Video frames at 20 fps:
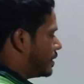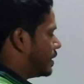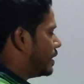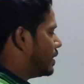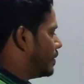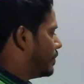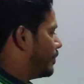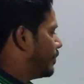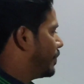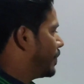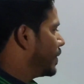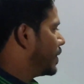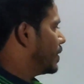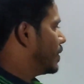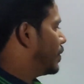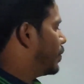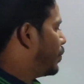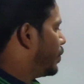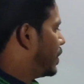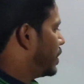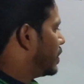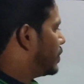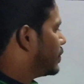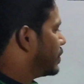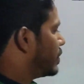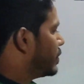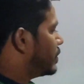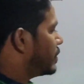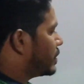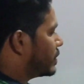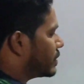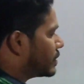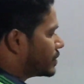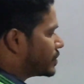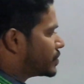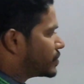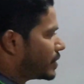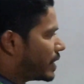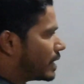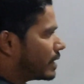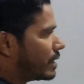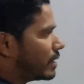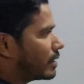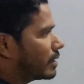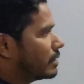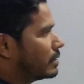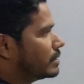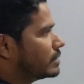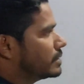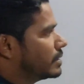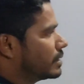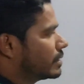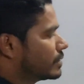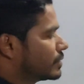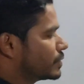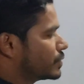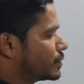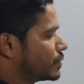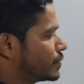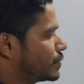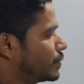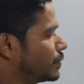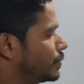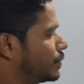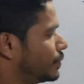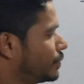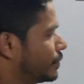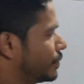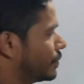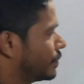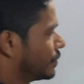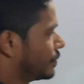then whatever our strike angle is there, so